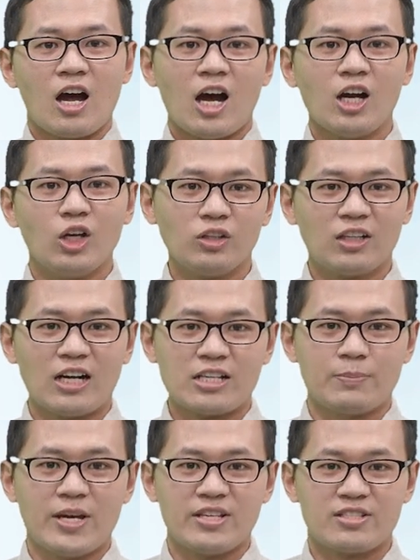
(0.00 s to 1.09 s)
Hello
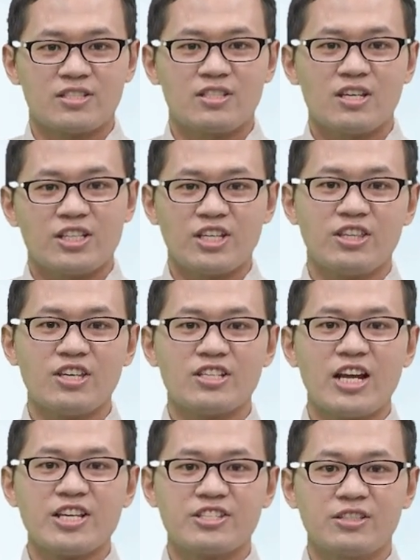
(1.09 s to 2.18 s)
classmates, in this
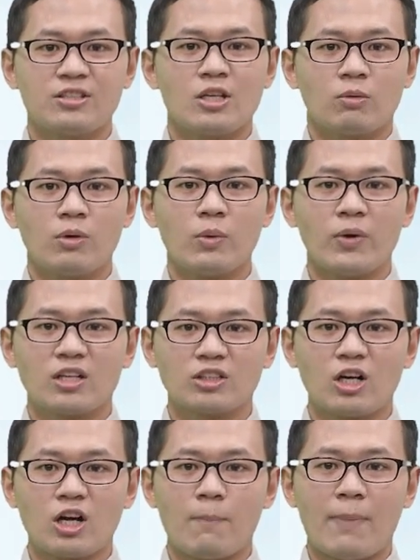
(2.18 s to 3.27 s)
lesson we will
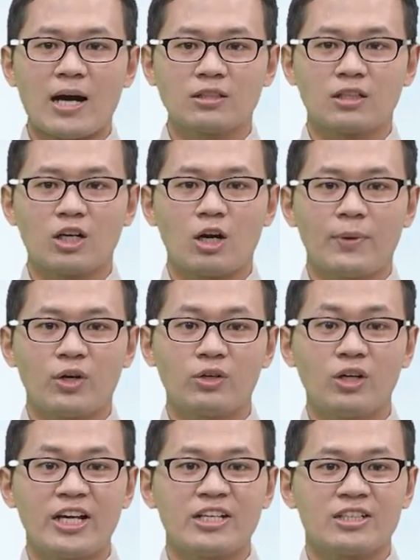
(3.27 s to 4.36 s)
talk about
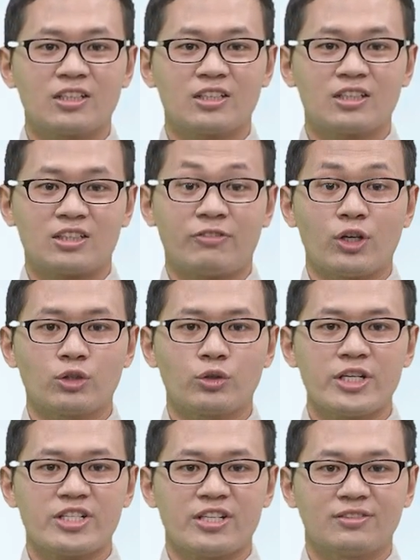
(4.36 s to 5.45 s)
glomerular
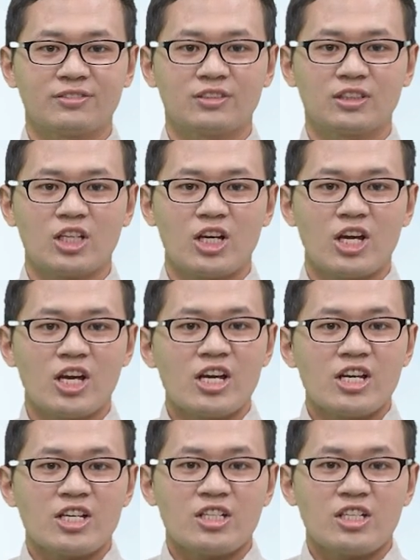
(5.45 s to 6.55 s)
filtration.
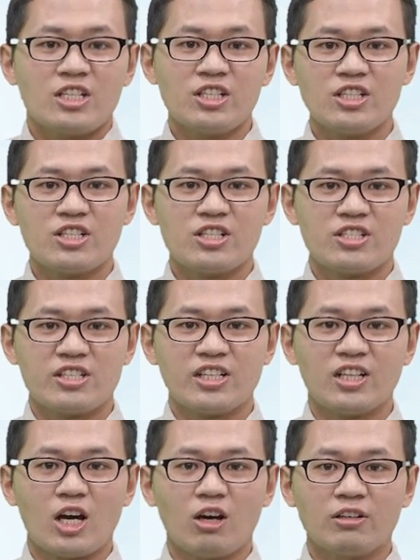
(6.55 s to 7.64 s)
Each
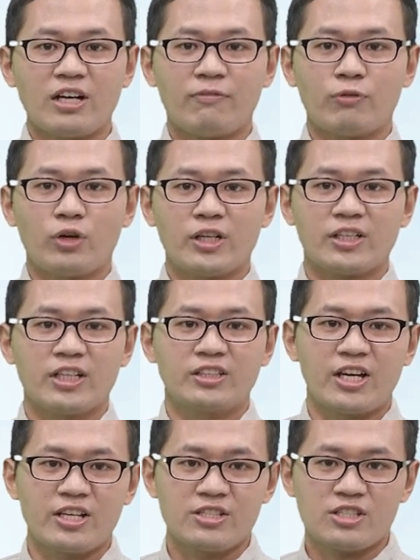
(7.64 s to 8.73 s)
single nephron
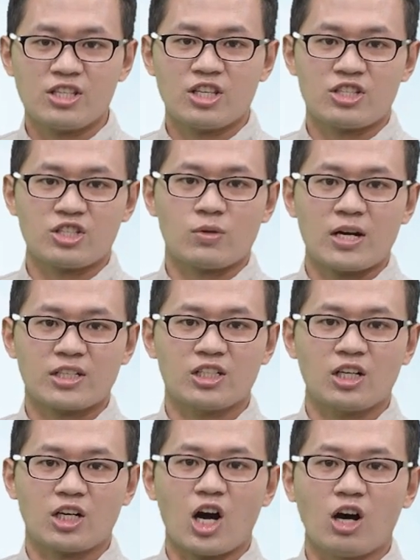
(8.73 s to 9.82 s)
contains the
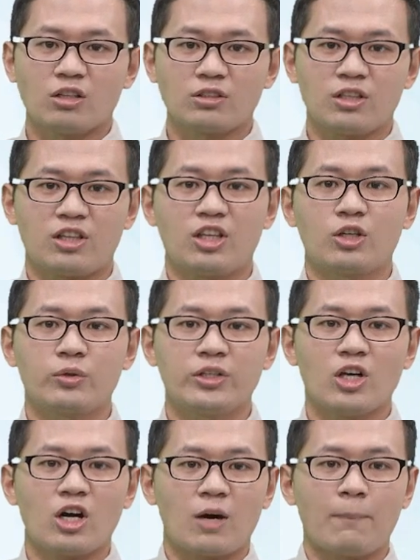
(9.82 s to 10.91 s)
structure called the
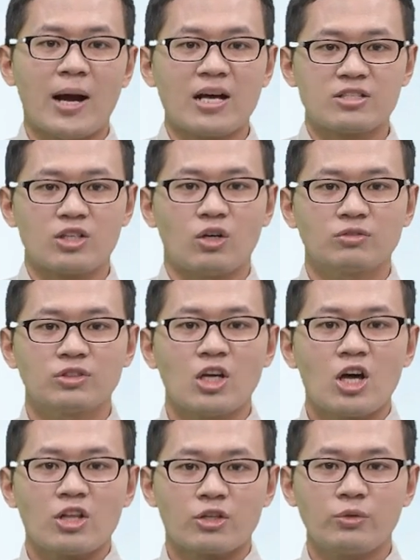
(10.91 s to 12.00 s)
renal corpuscle.
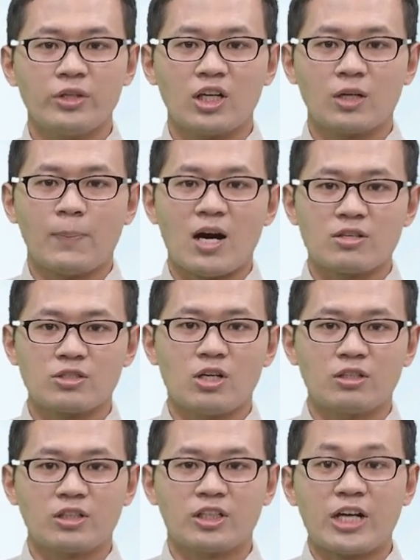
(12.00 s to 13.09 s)
The renal
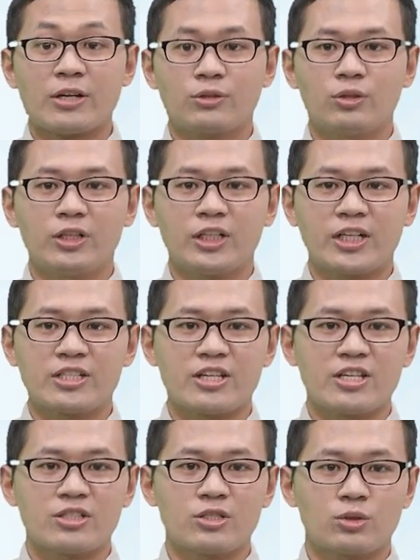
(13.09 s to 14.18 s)
corpuscle actually
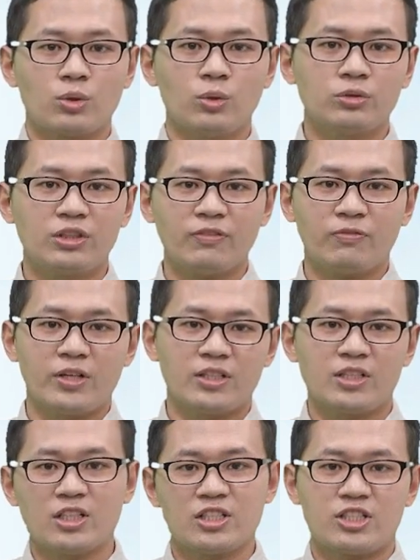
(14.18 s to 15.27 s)
consists of two
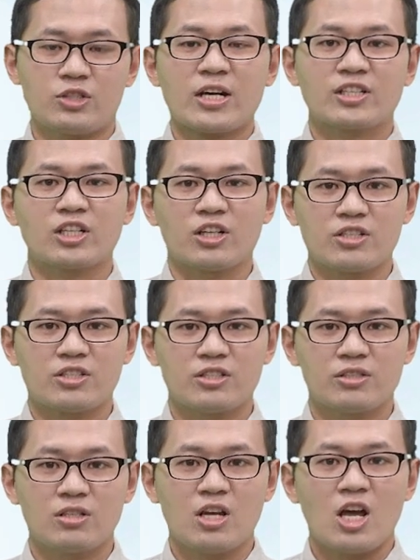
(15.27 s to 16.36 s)
different structures,
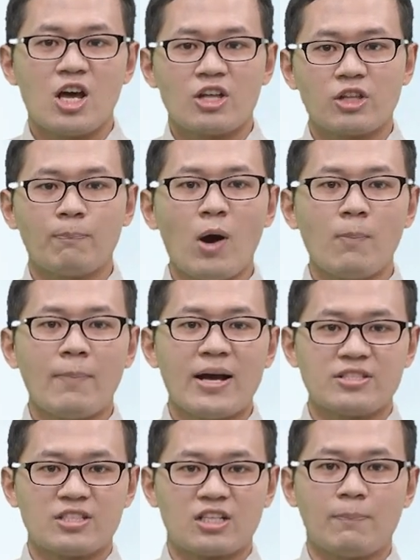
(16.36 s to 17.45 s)
the
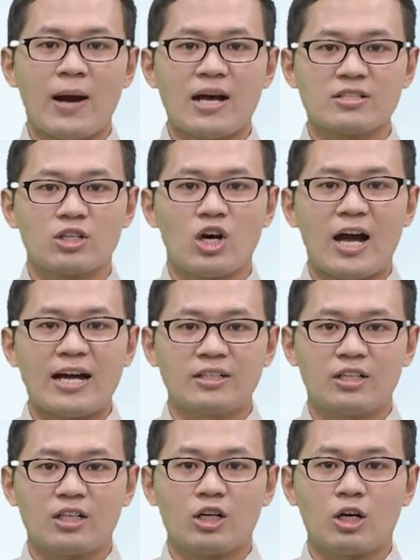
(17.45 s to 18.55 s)
Bowman's corpuscle and
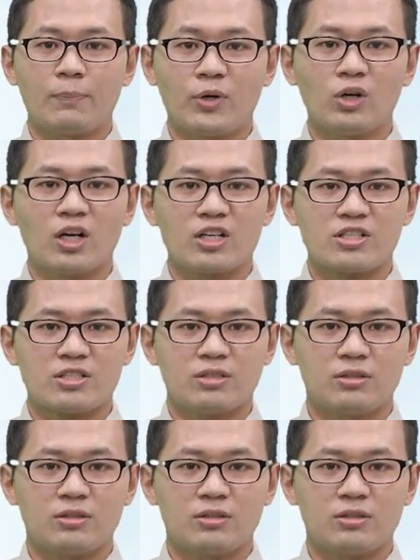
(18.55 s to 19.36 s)
the glomerulus.